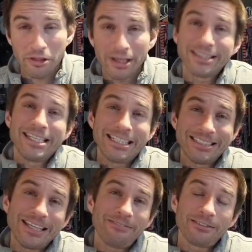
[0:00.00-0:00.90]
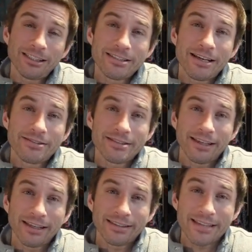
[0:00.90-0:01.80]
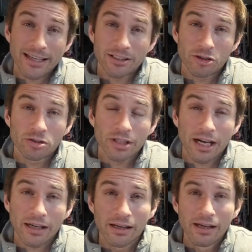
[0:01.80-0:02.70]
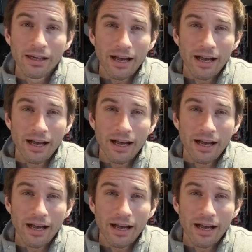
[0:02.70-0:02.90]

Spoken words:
Think tank definitely sounds like technical talk,